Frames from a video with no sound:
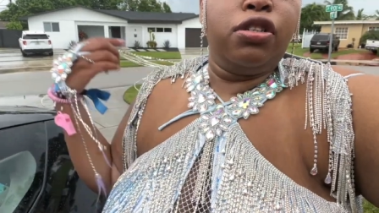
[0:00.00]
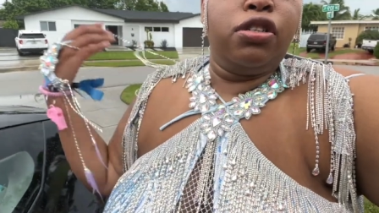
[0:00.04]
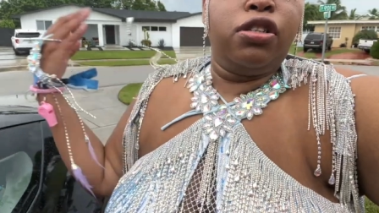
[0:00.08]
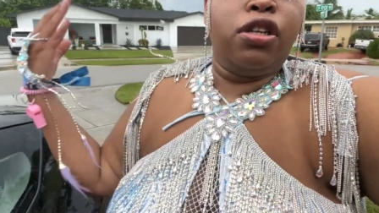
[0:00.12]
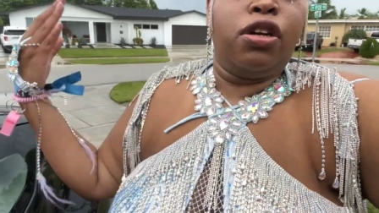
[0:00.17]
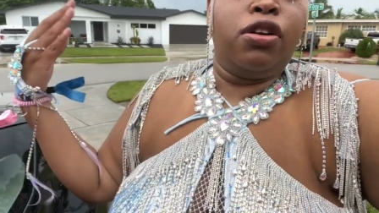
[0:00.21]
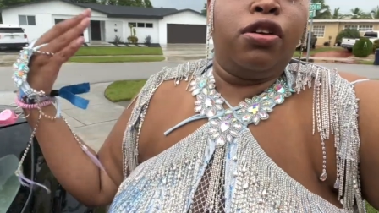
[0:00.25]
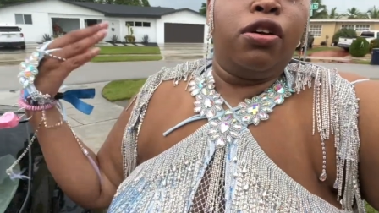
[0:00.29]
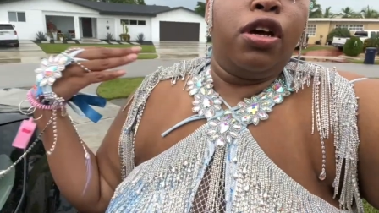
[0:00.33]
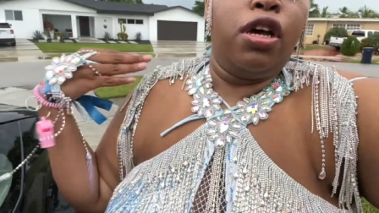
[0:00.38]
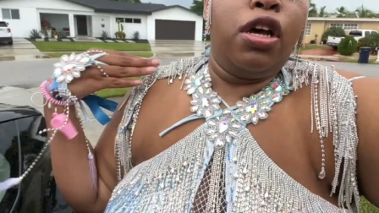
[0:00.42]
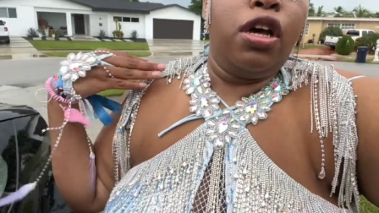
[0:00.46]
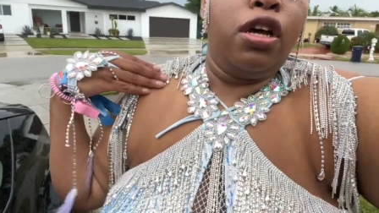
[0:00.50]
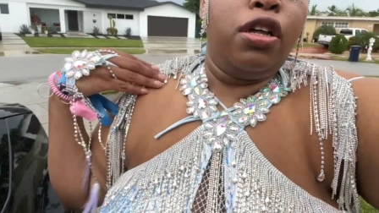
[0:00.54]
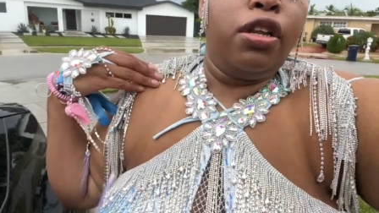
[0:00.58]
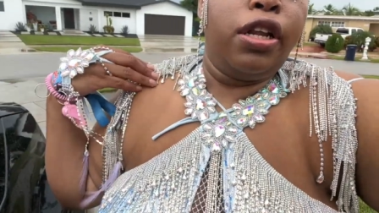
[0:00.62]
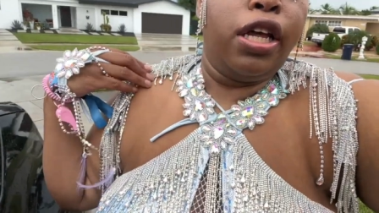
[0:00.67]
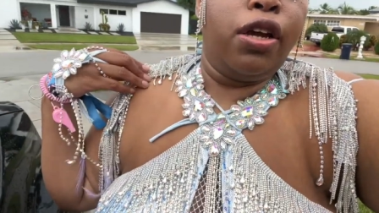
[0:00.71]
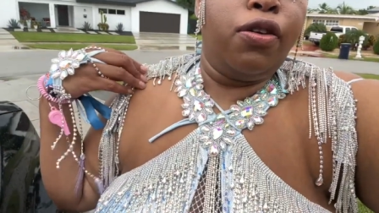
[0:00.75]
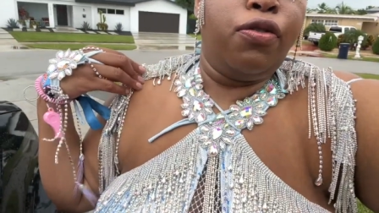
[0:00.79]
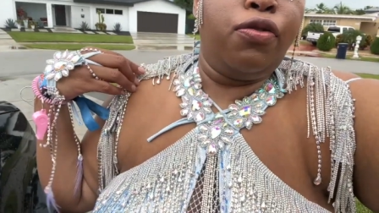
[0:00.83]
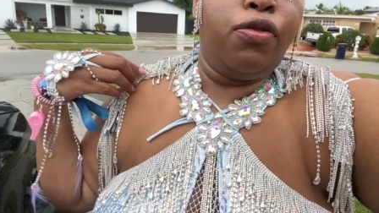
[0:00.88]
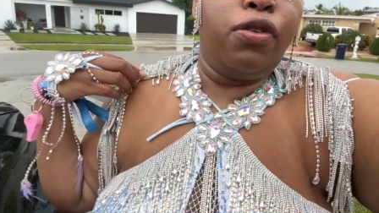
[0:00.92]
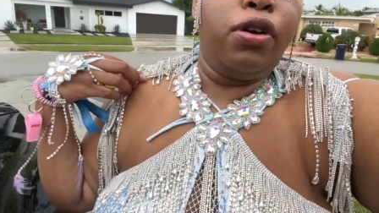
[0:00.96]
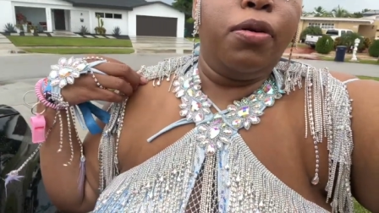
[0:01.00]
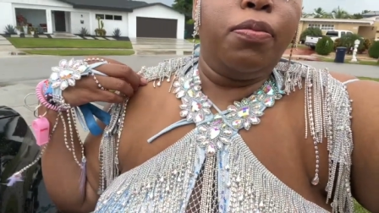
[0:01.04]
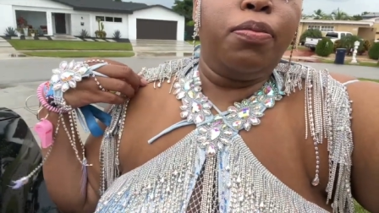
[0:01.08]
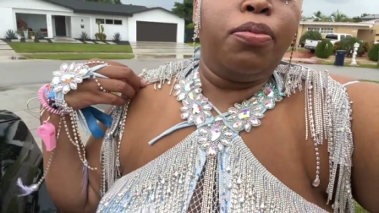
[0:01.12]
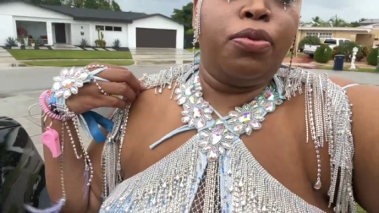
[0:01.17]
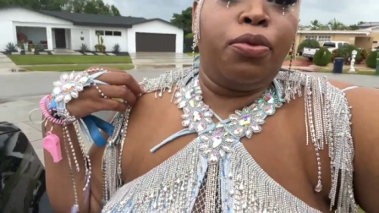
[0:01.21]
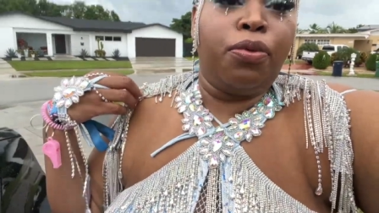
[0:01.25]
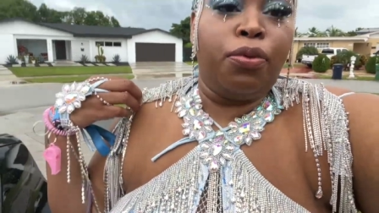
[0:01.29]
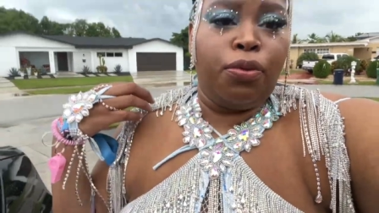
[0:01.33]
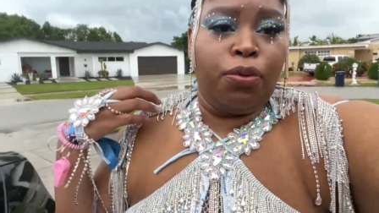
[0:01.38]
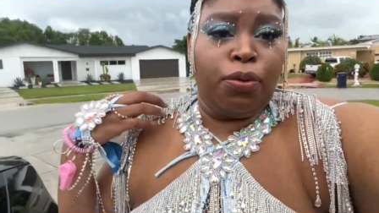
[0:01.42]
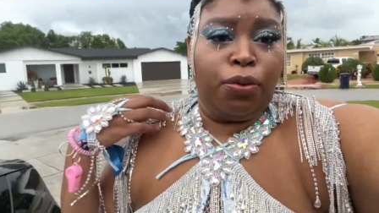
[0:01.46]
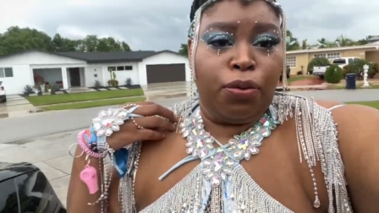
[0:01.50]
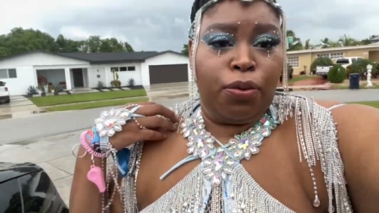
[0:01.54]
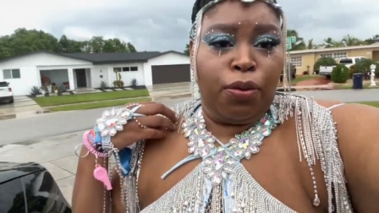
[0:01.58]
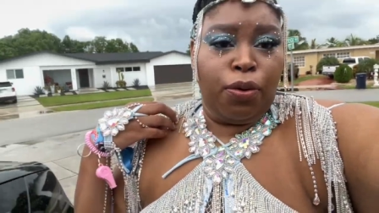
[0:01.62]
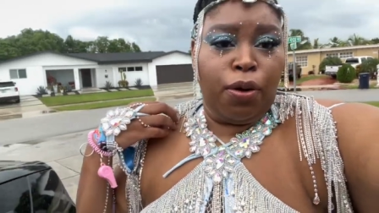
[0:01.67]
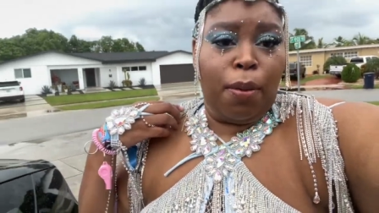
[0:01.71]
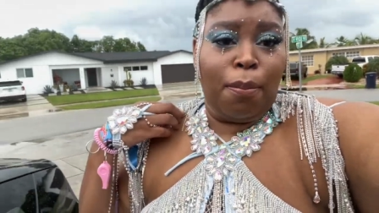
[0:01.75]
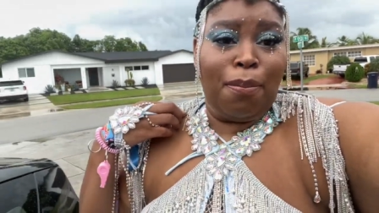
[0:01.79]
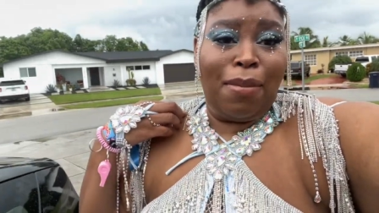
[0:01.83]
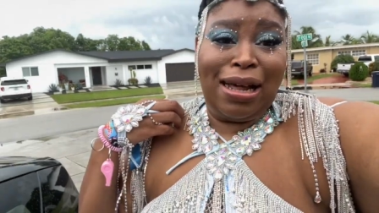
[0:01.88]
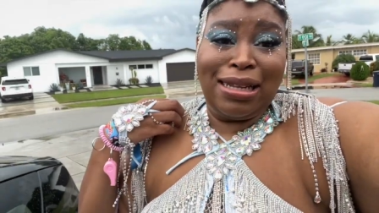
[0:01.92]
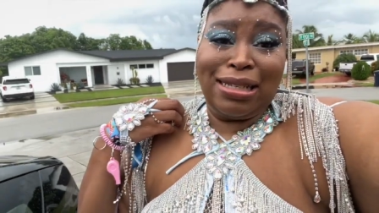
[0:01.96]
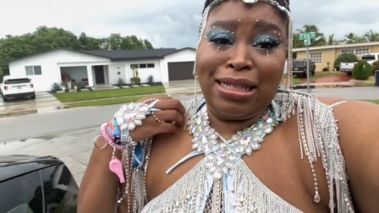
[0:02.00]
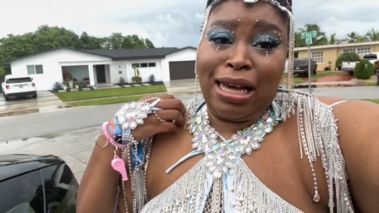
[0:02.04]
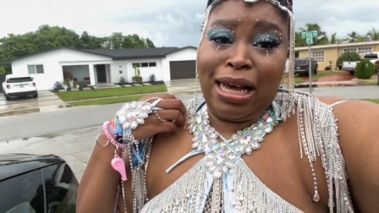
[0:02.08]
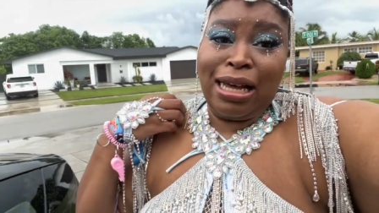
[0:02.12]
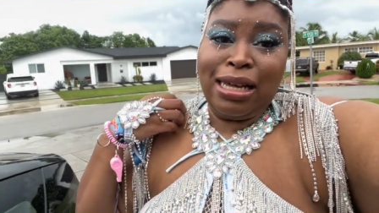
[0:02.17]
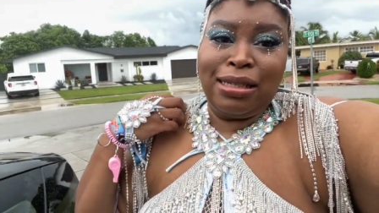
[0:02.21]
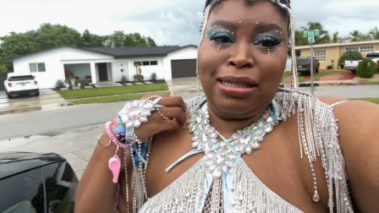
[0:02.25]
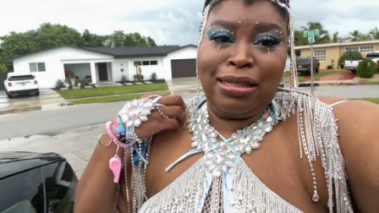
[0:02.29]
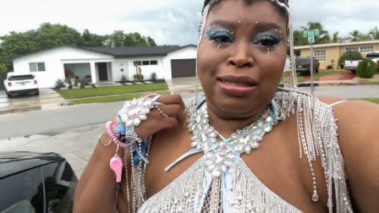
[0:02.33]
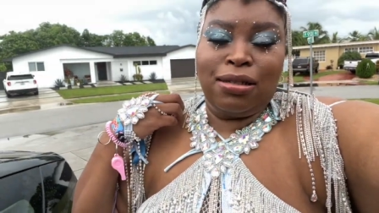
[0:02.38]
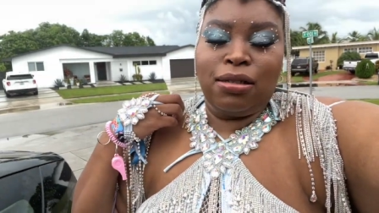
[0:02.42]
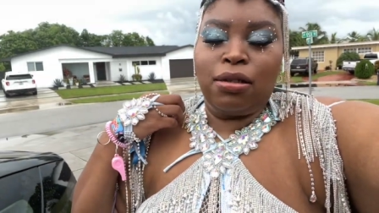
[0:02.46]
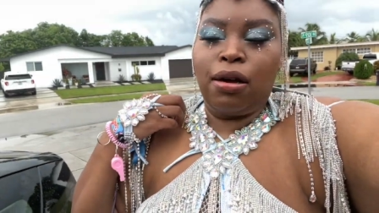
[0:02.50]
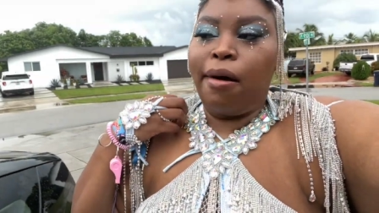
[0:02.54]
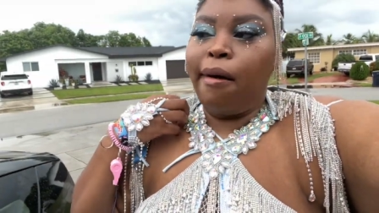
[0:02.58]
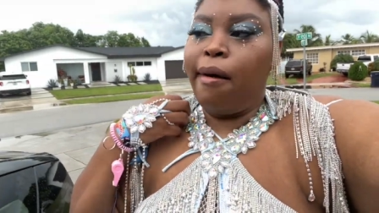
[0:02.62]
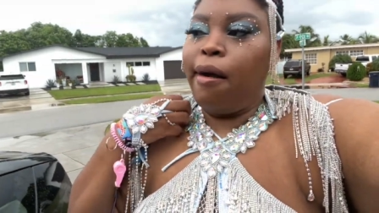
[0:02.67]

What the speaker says: They rip through my tights.